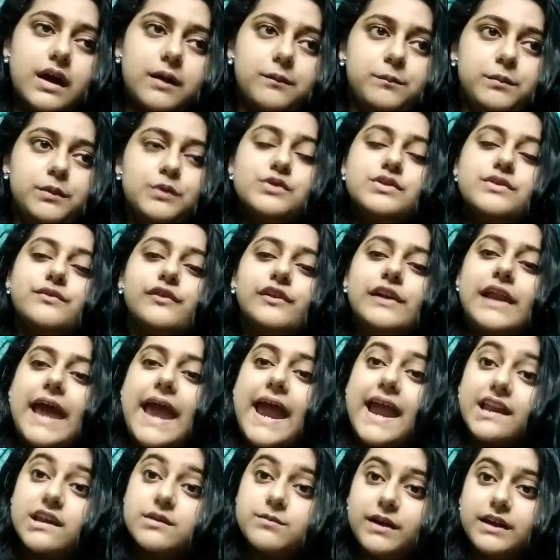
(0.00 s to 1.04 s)
beautiful
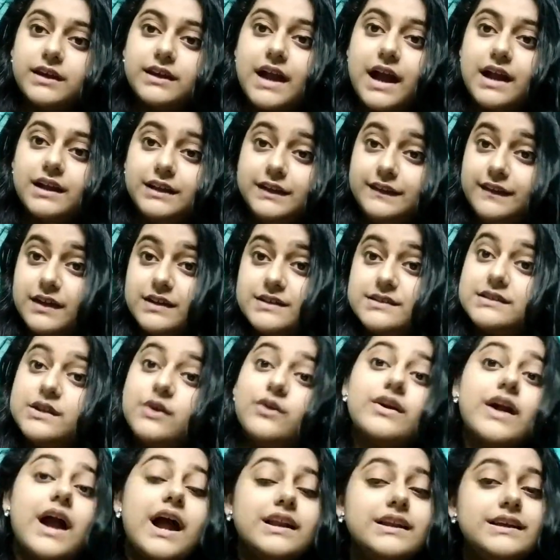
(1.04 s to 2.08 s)
act by Kalidas. Now
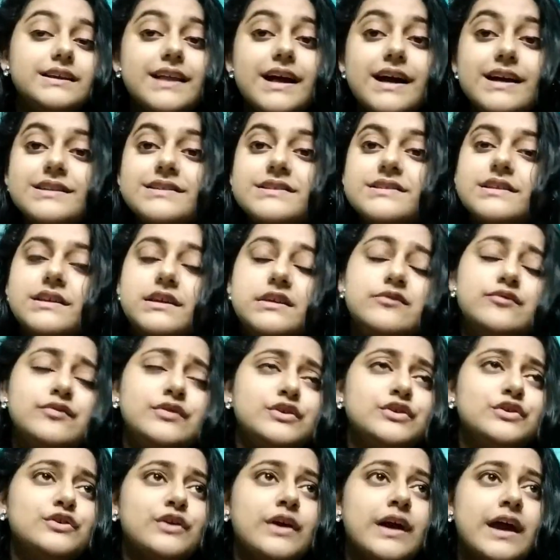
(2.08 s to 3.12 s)
Kalidas, if
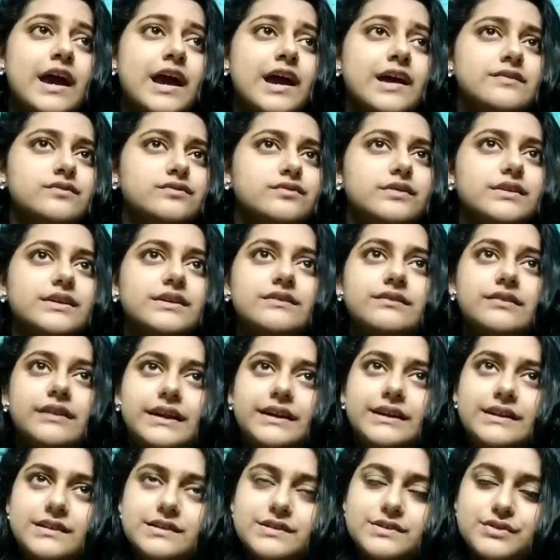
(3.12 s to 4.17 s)
you have
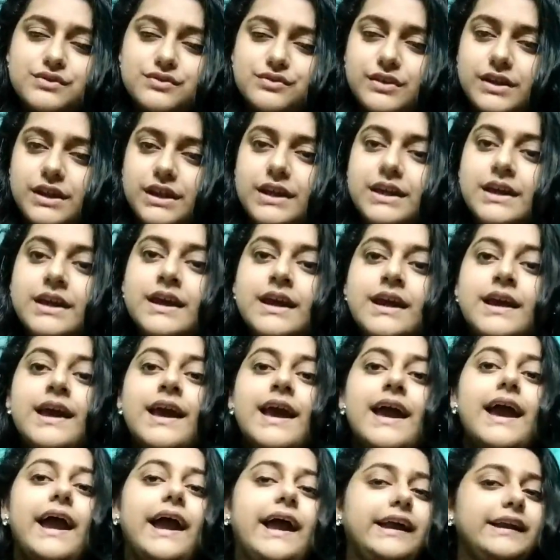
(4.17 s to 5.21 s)
read history
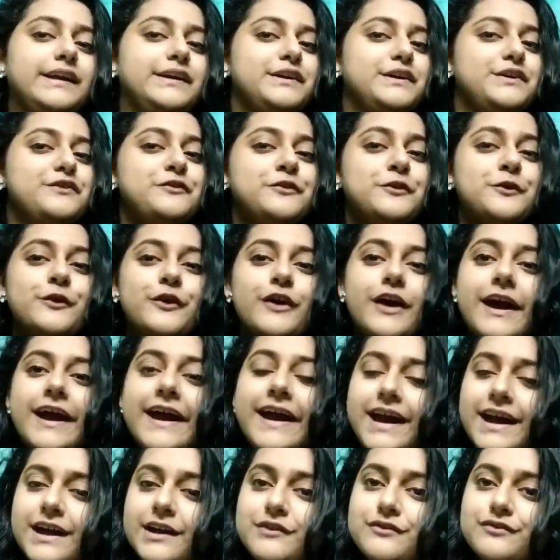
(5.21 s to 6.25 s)
and if you
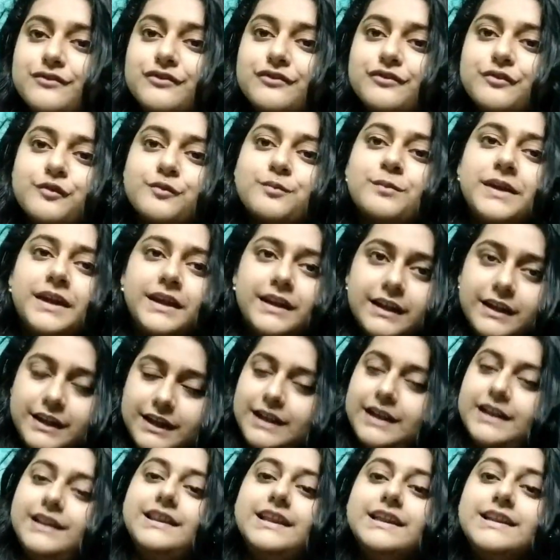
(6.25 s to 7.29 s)
have been
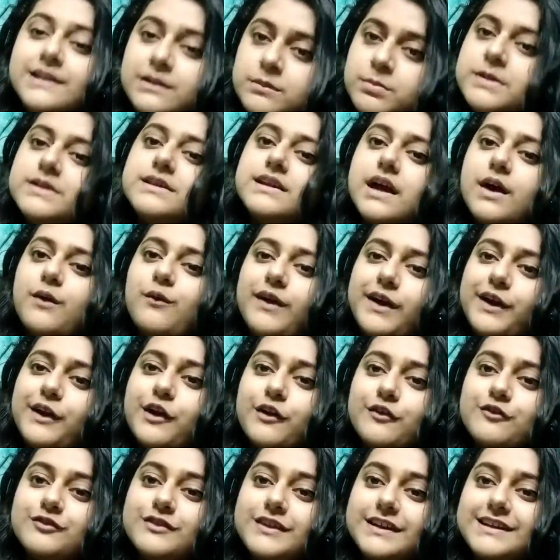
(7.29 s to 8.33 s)
a little bit aware
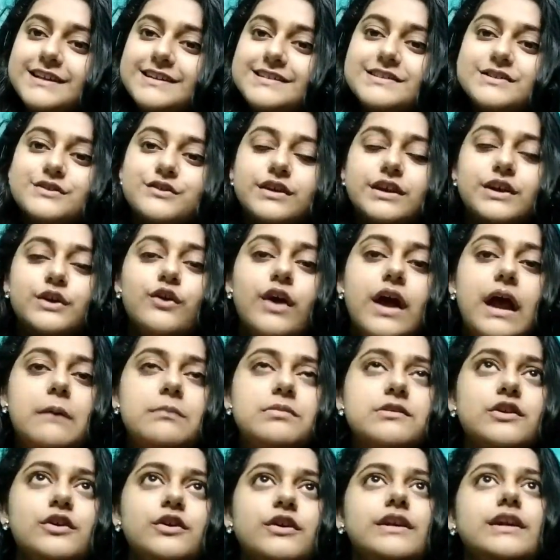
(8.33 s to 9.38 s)
of the history, you
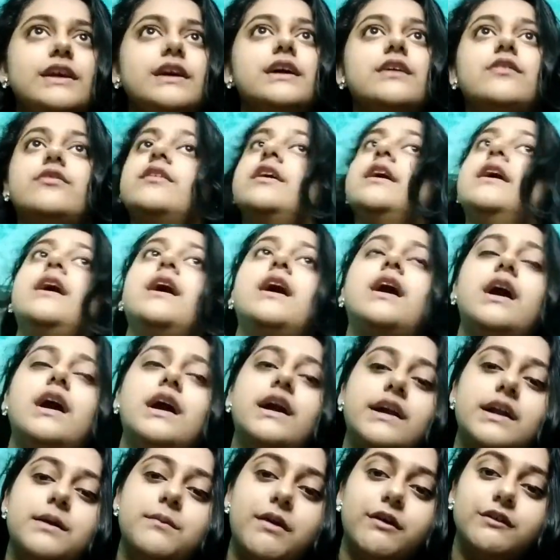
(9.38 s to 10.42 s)
absolutely have
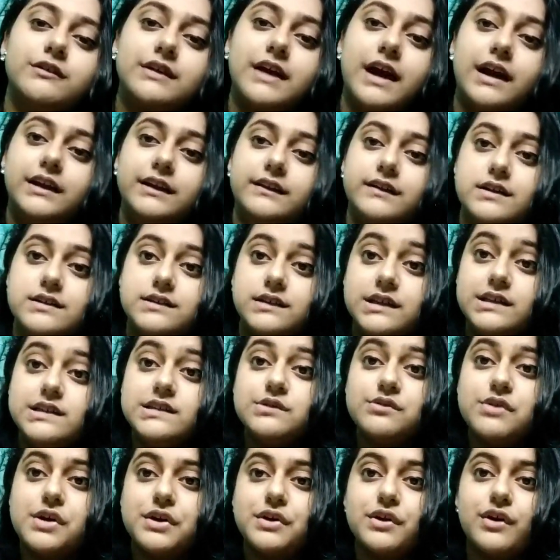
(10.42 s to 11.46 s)
heard about Kalidas. He
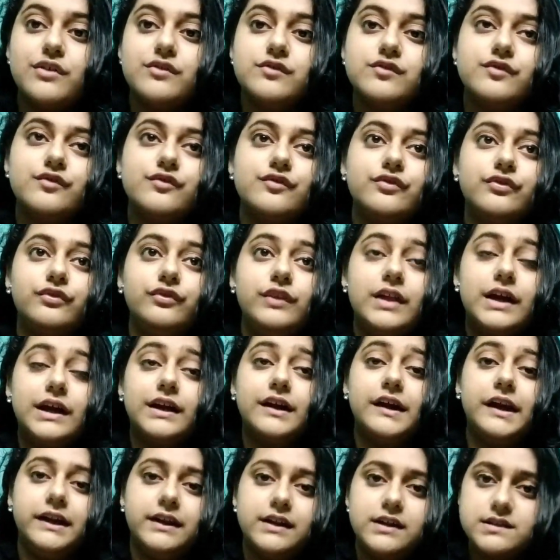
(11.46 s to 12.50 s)
is one of the
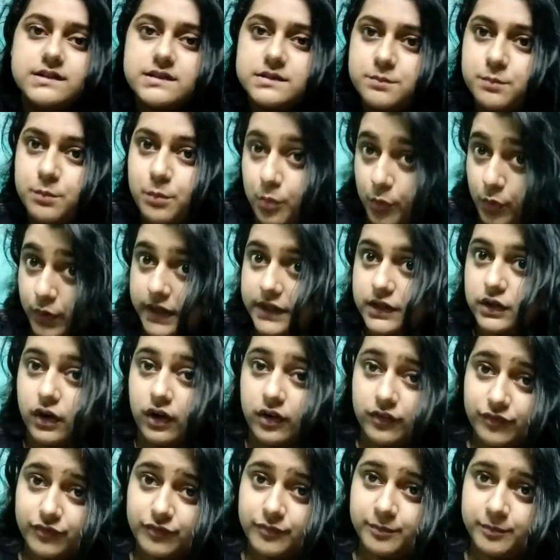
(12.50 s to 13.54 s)
greatest poet
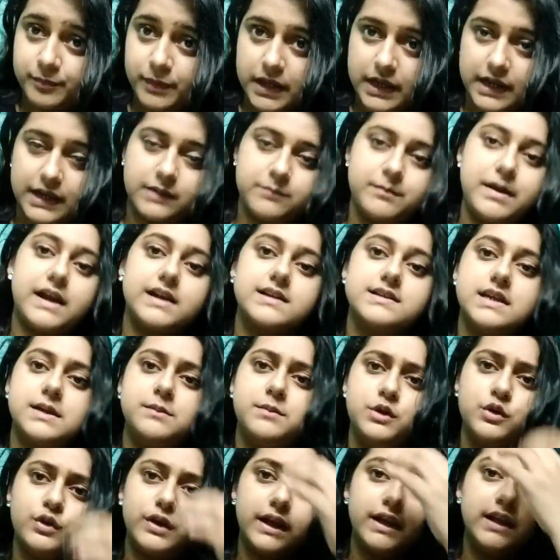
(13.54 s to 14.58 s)
of back time.
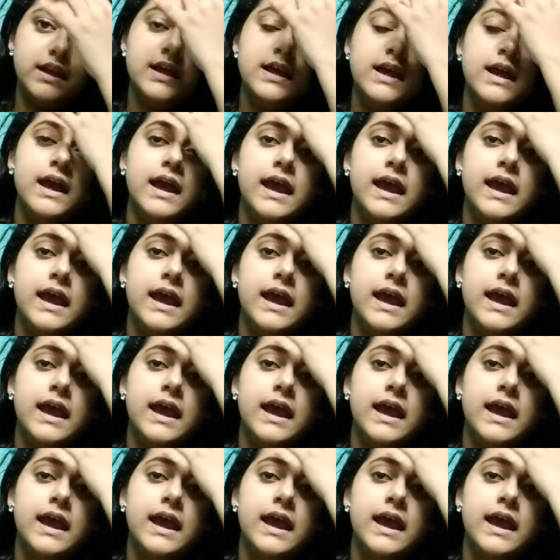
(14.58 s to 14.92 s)
You can